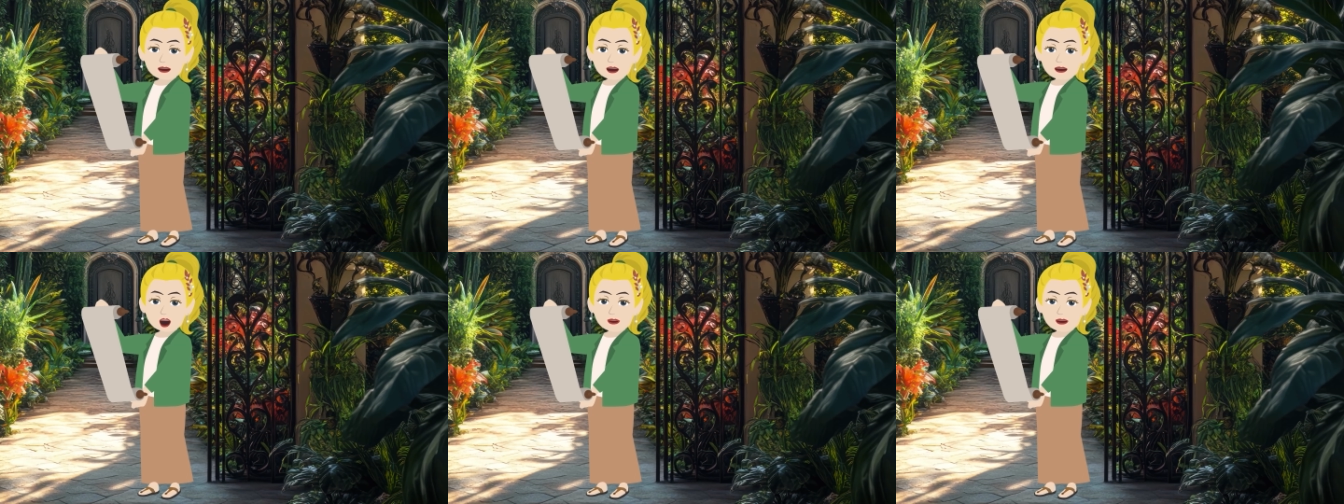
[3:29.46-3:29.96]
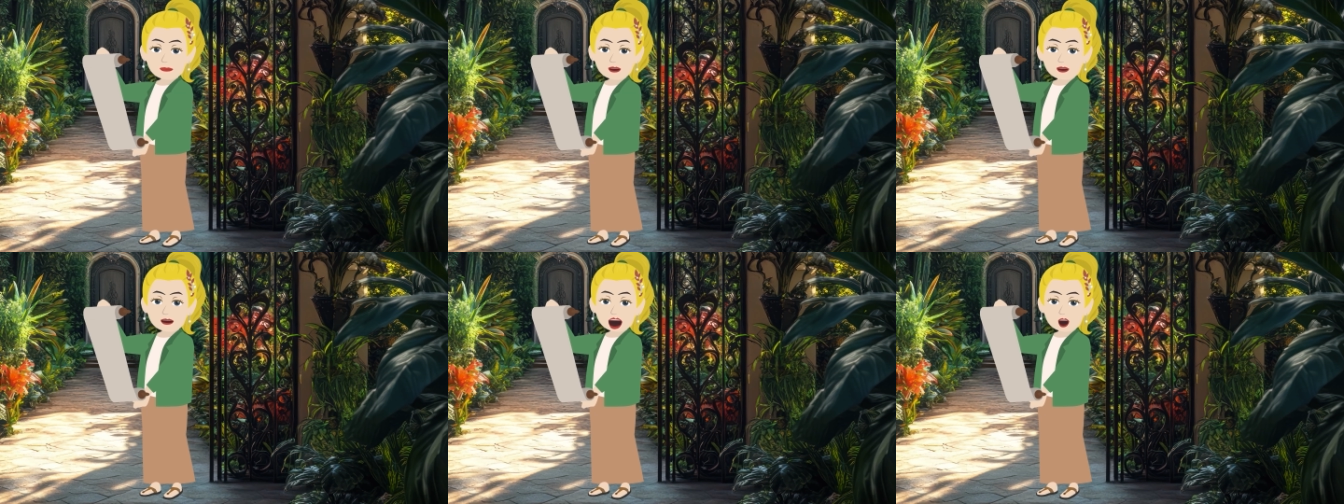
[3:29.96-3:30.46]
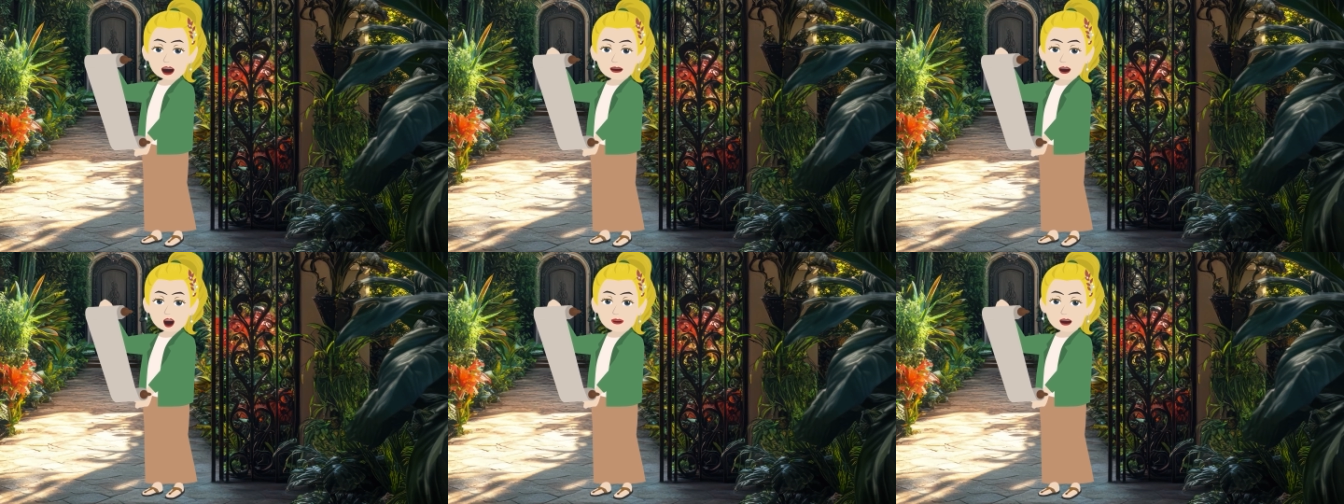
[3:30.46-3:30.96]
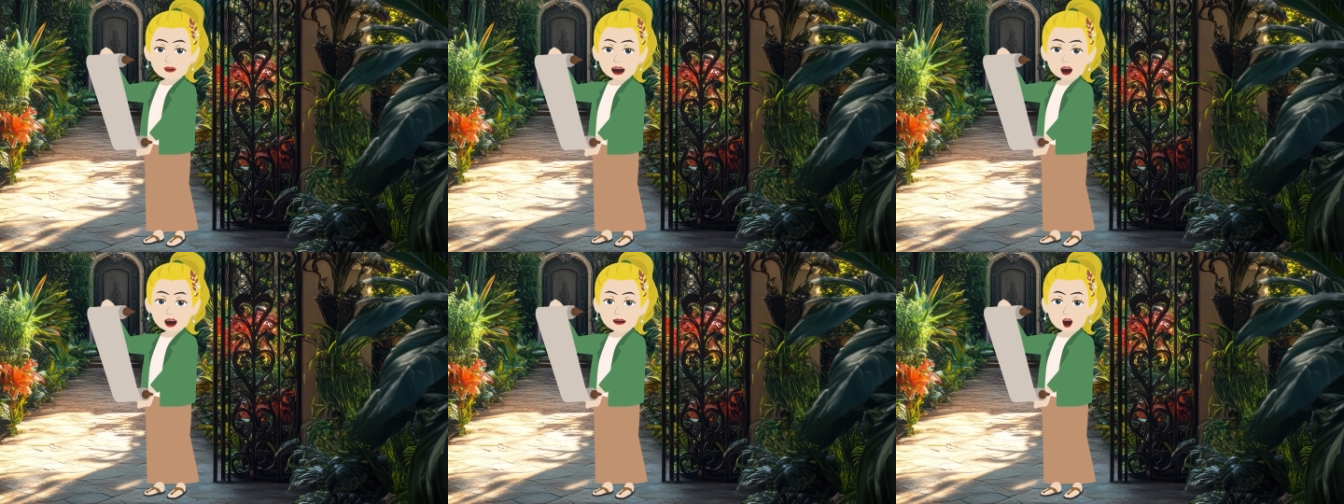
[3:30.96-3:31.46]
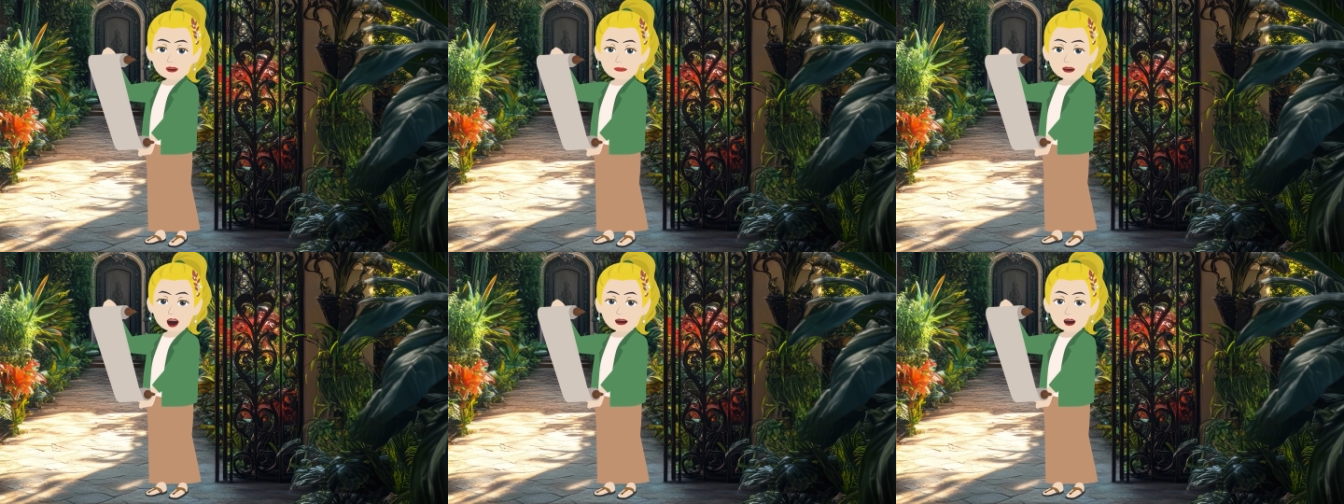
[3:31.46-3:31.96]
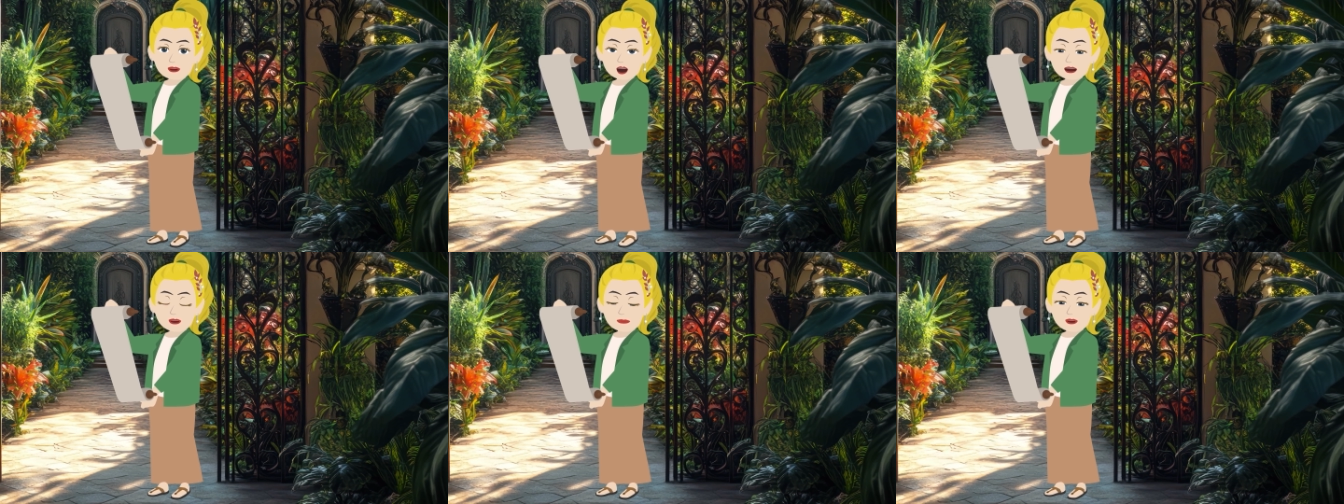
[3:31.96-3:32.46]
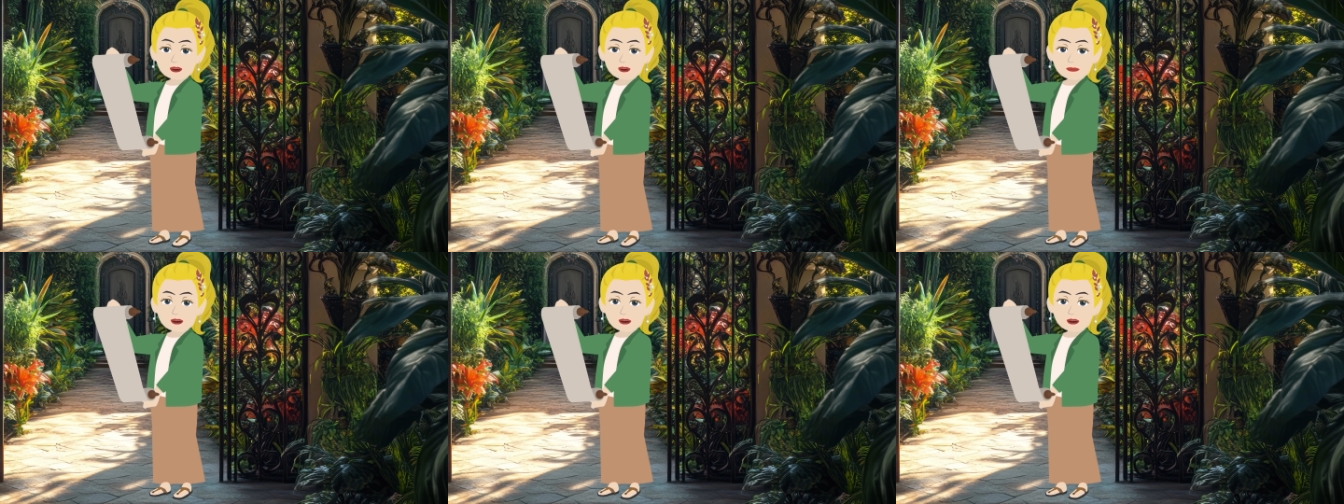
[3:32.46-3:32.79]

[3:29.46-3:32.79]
In other words, the better it gets, the better it gets, the better it gets.